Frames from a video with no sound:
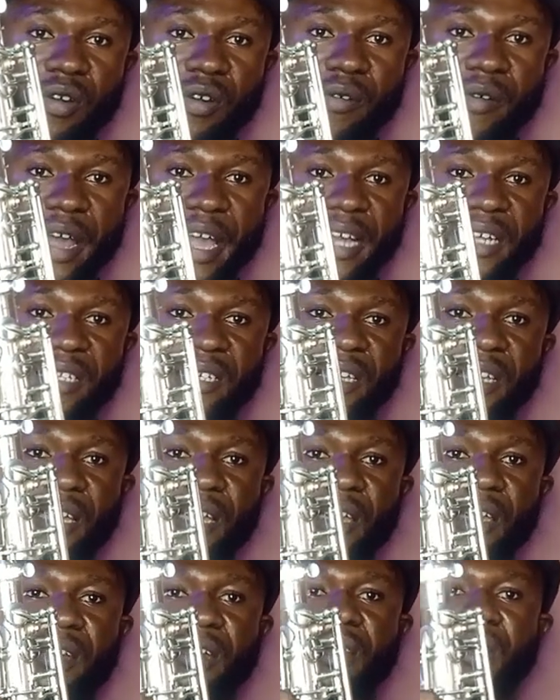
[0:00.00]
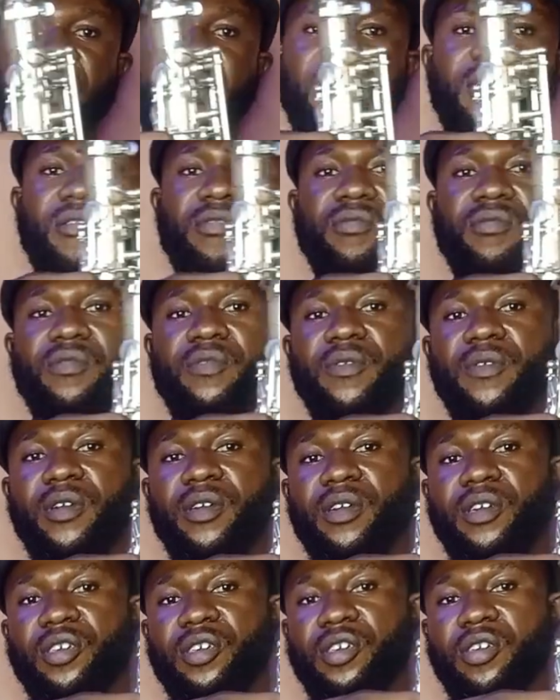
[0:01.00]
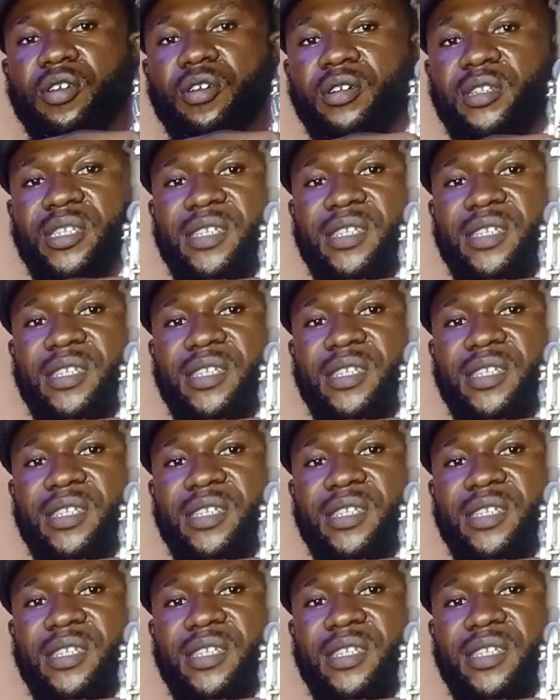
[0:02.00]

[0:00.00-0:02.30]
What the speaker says: All right, now, your